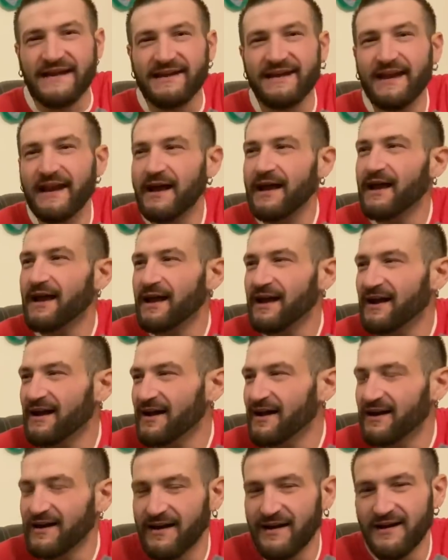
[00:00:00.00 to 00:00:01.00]
Wait,
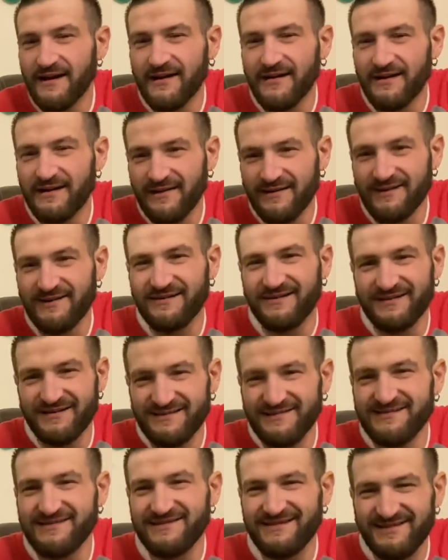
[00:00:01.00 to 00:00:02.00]
what can I
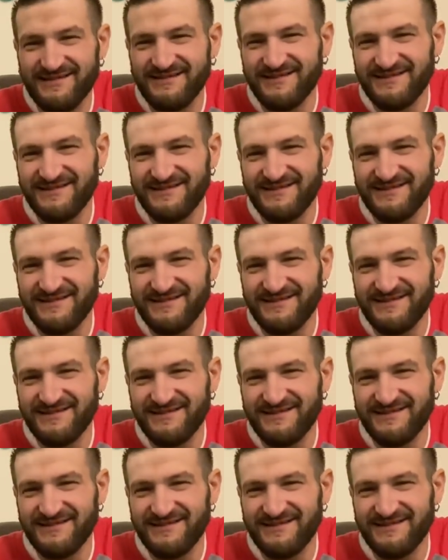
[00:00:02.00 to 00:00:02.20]
say